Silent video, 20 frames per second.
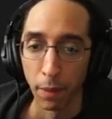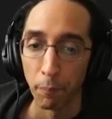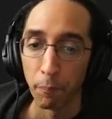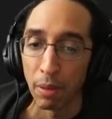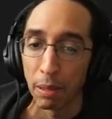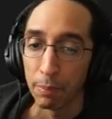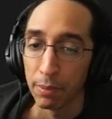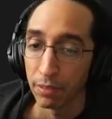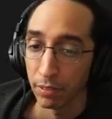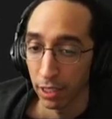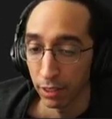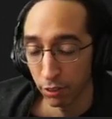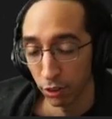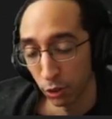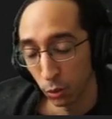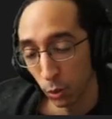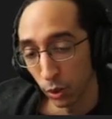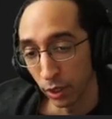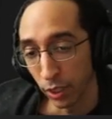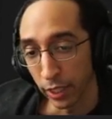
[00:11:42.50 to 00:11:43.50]
Maybe take
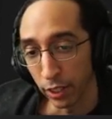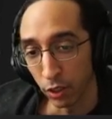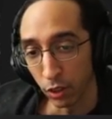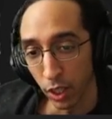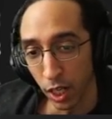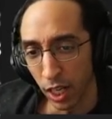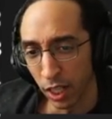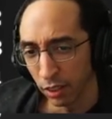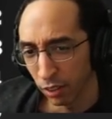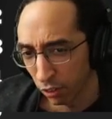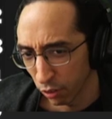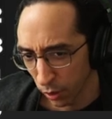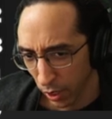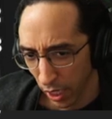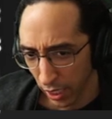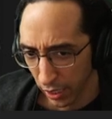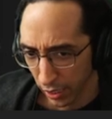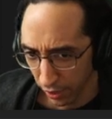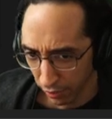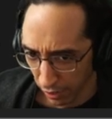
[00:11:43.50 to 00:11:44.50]
this one later on. So
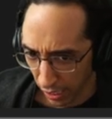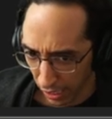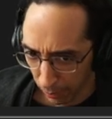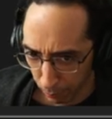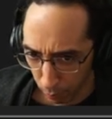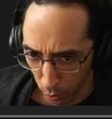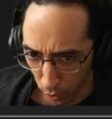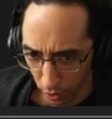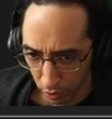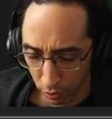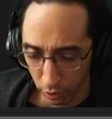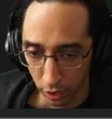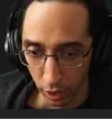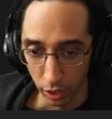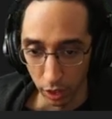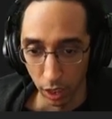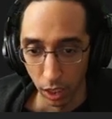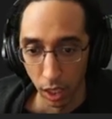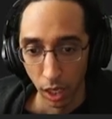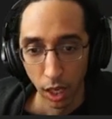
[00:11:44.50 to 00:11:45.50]
yeah, he gets 8 points
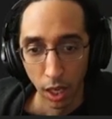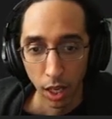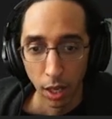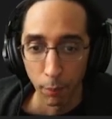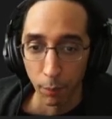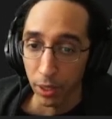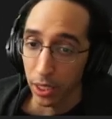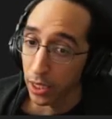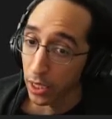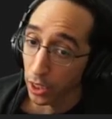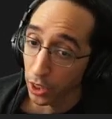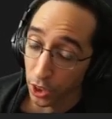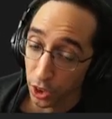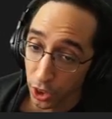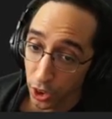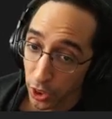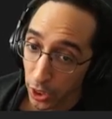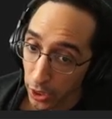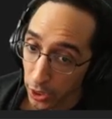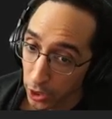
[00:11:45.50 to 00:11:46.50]
here. But in
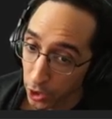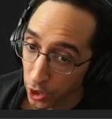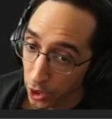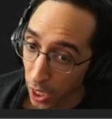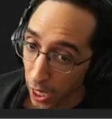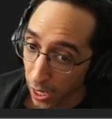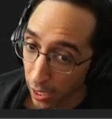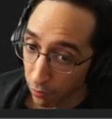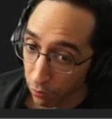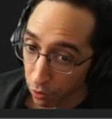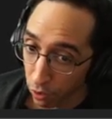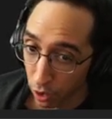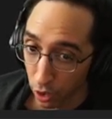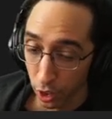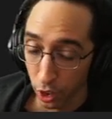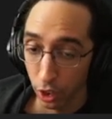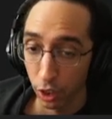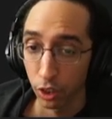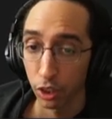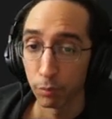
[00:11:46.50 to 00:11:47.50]
exchange, I've
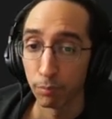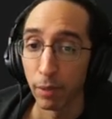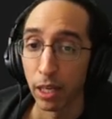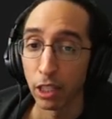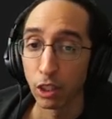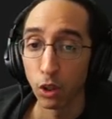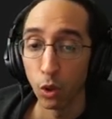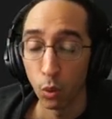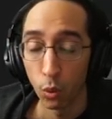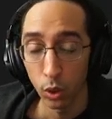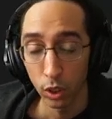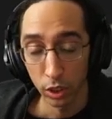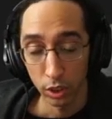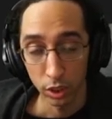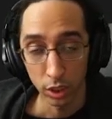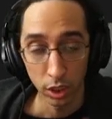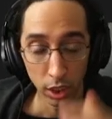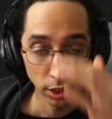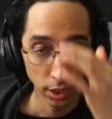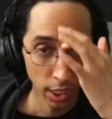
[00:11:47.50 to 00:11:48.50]
secured my
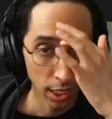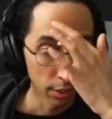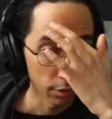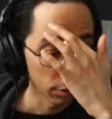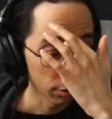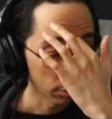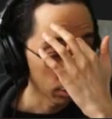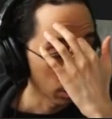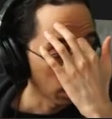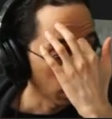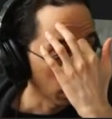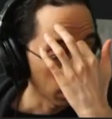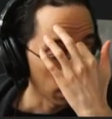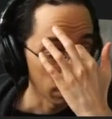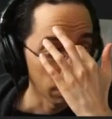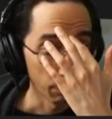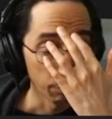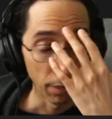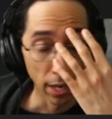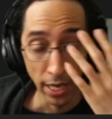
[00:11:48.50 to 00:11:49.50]
corner against
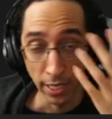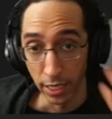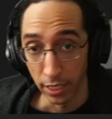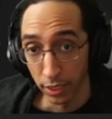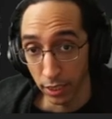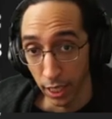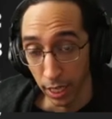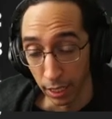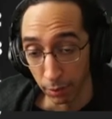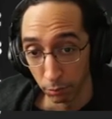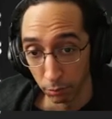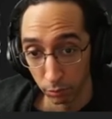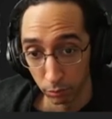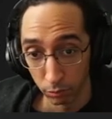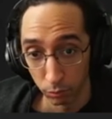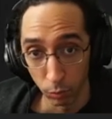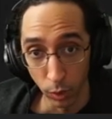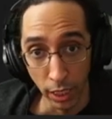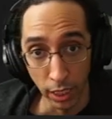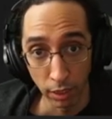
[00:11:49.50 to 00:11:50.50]
a bad endgame,
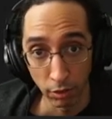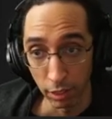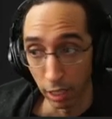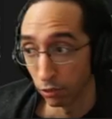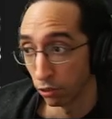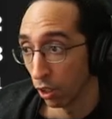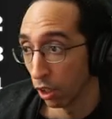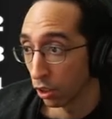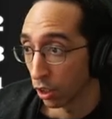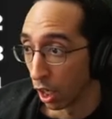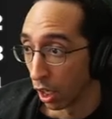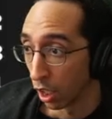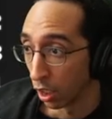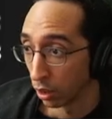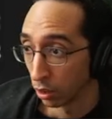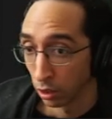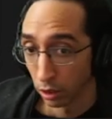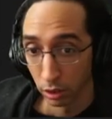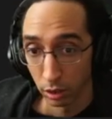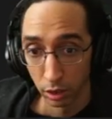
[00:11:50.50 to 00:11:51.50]
right? That's all
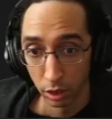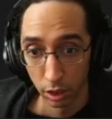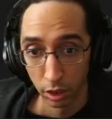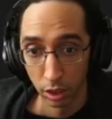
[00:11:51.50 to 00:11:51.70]
gone.